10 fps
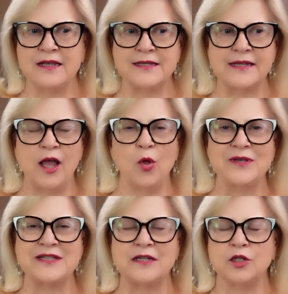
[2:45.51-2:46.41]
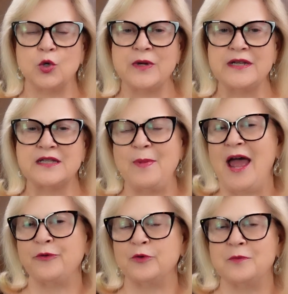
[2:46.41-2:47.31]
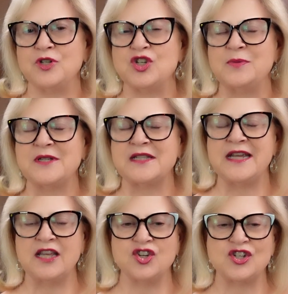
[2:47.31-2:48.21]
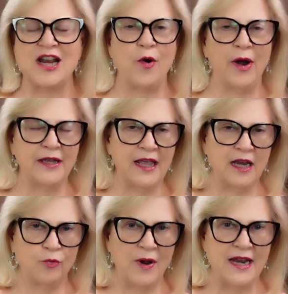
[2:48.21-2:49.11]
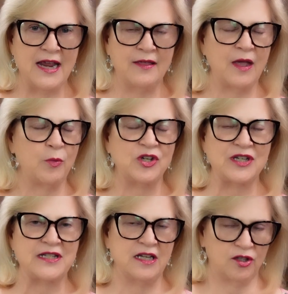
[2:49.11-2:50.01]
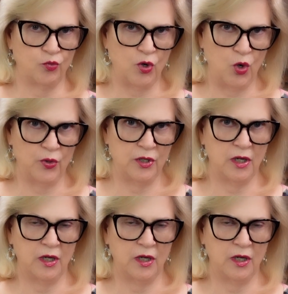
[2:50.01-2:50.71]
The scale was in Lori's bathroom, and she was taking a shower and getting ready, and then we just hit the road,